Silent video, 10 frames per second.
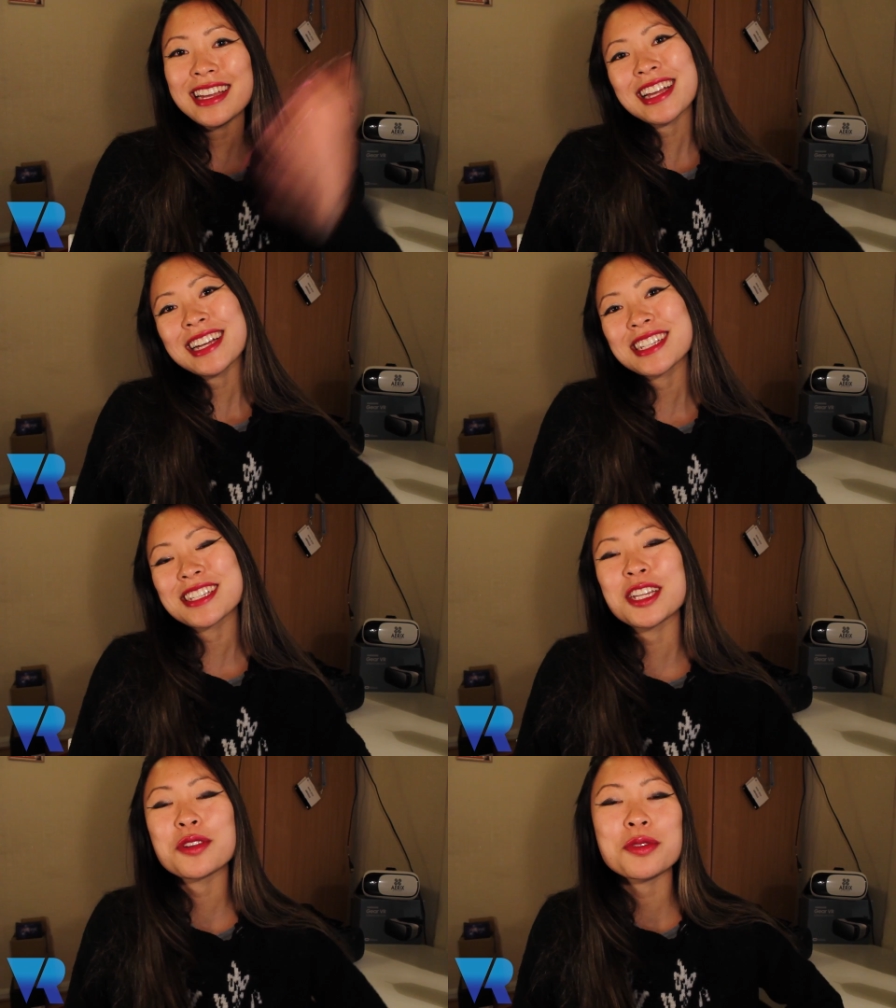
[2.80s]
Hey guys, it's
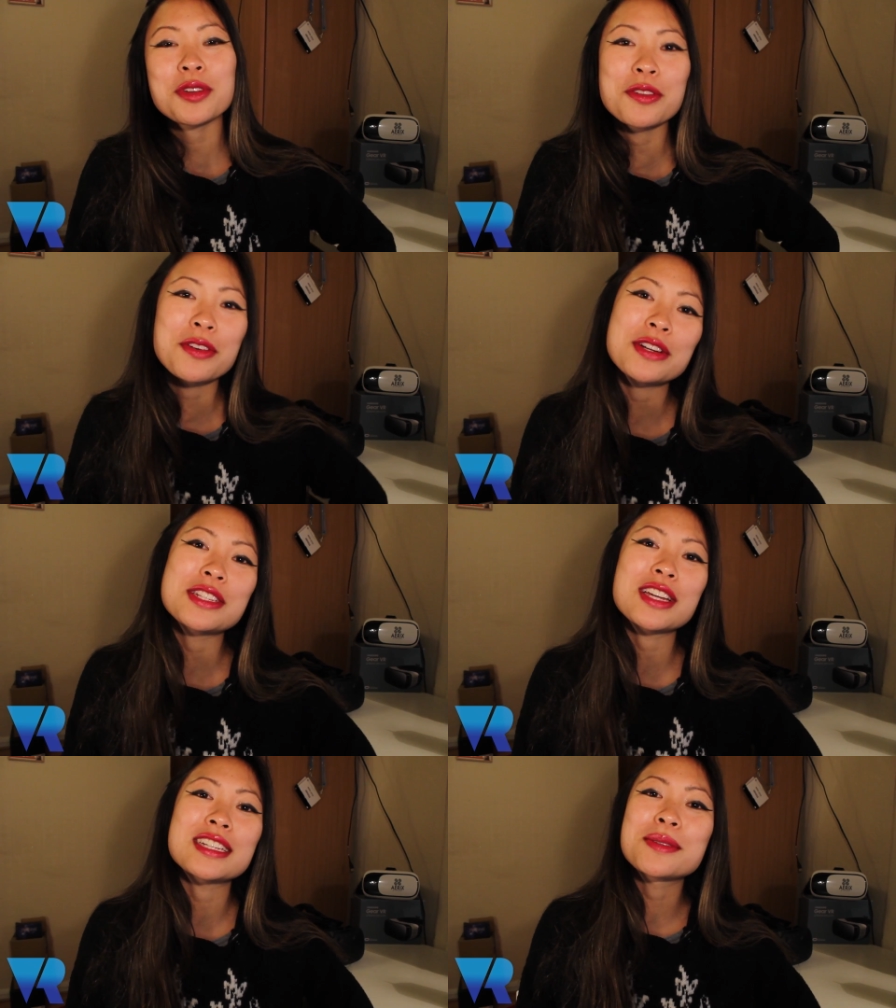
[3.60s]
Nina from V R
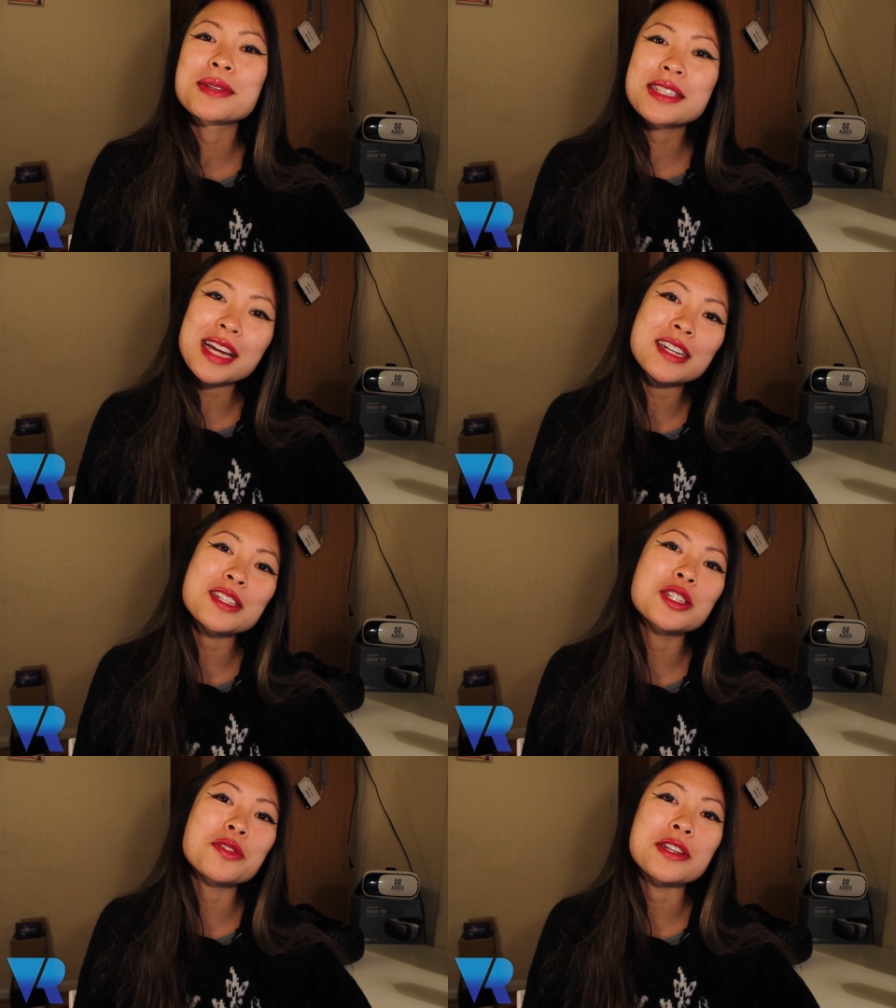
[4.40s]
Focus. Got some exciting
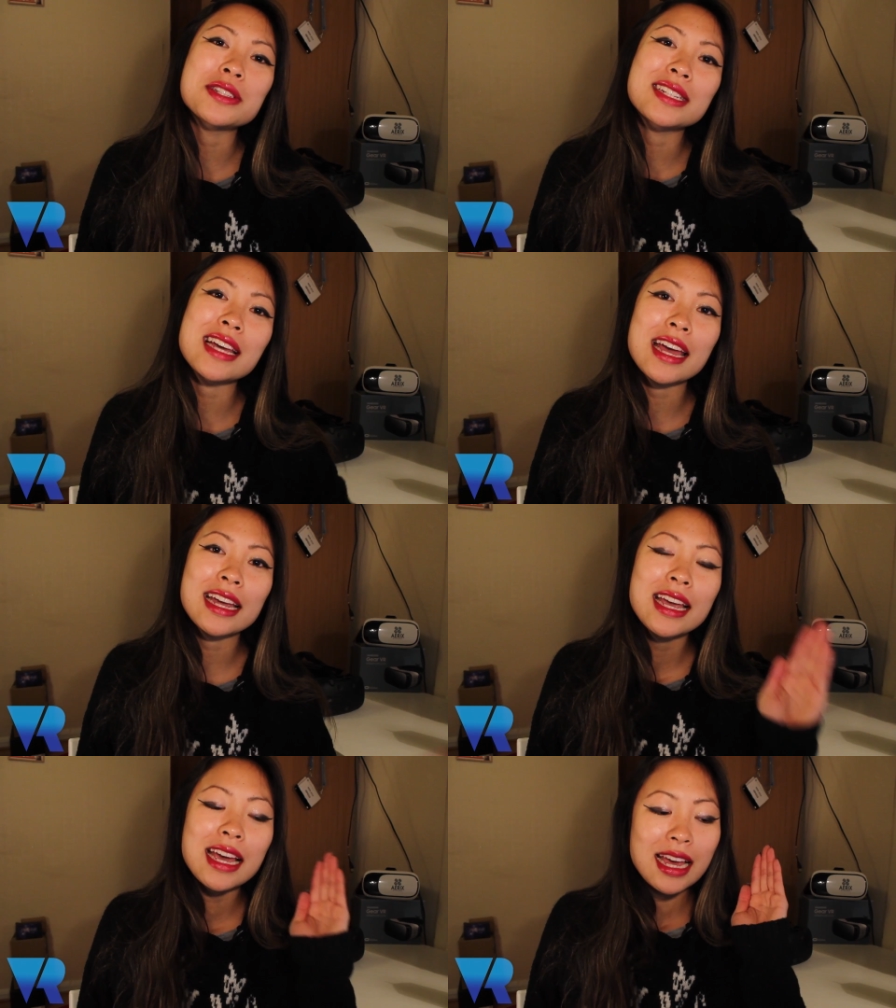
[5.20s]
news for you
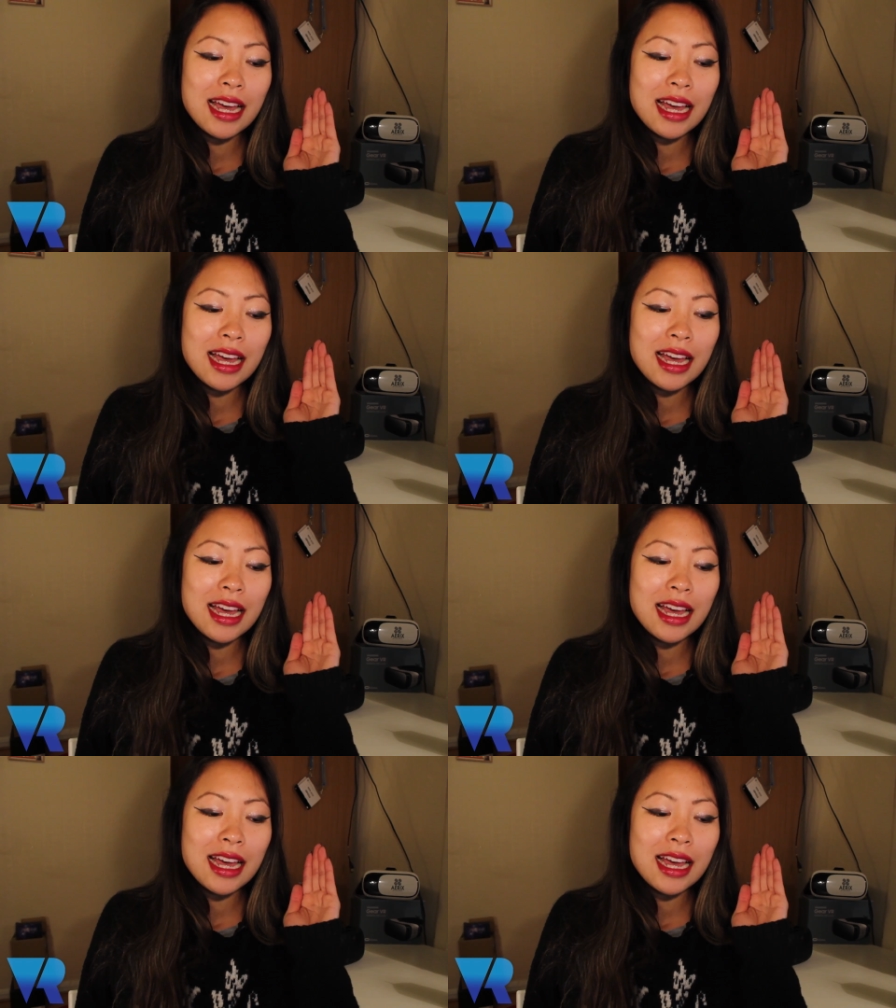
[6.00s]
today.